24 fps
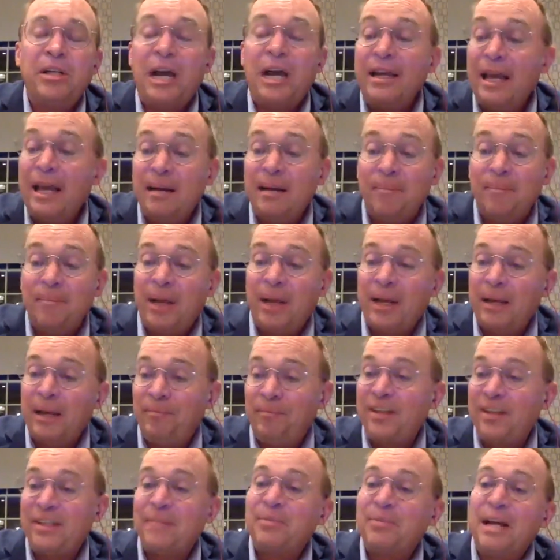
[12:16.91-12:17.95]
I get them. I get, in
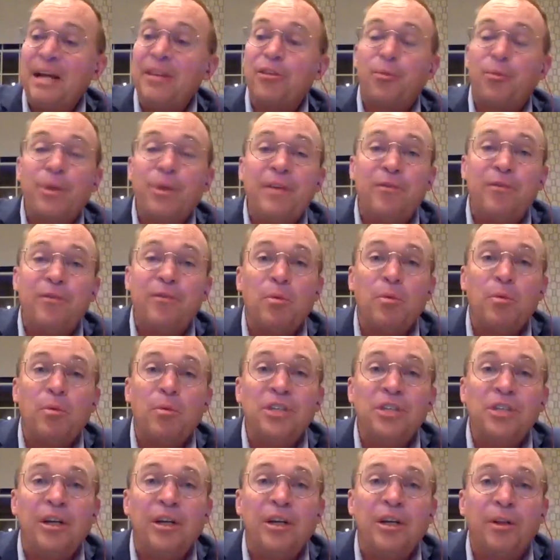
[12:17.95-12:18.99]
fact, I've got three of them while I'm
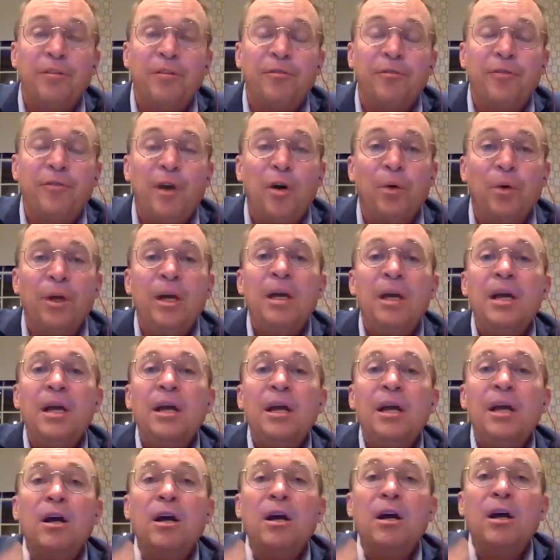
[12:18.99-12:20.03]
sitting here on the phone.
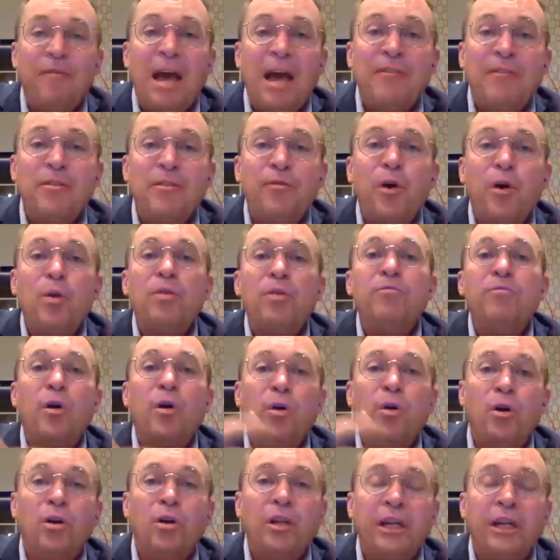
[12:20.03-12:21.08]
If you haven't voted,
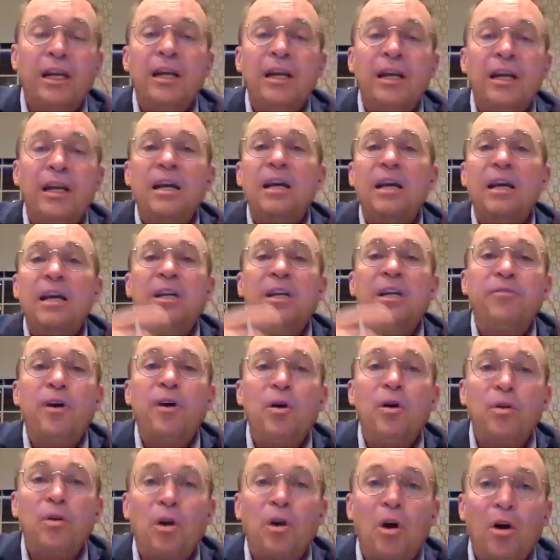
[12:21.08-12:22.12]
vote early. If you need to
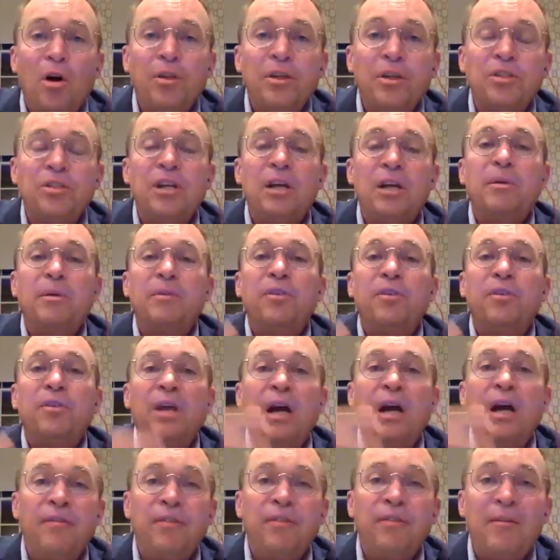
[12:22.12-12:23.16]
vote, call this number. If you,
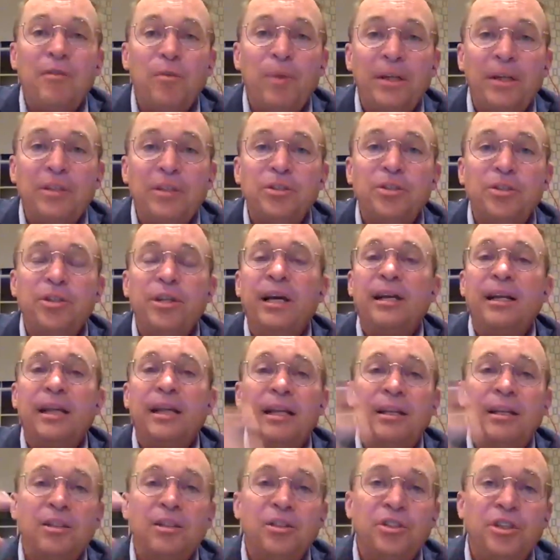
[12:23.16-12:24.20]
if you haven't registered yet
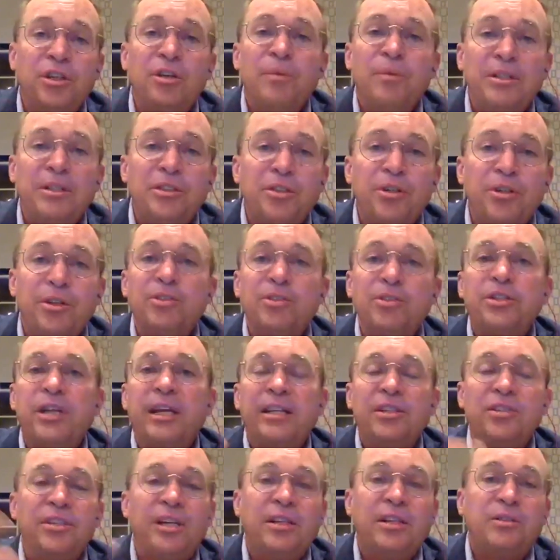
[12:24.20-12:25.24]
and you still can register in your state,
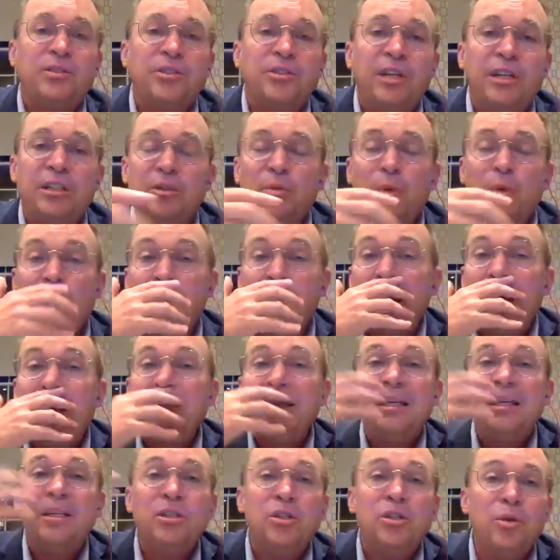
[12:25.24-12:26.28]
et cetera, et cetera. You want to mail
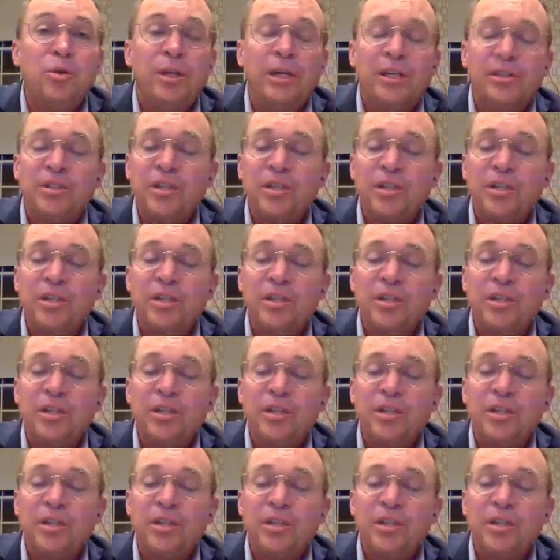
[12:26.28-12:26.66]
in, do this.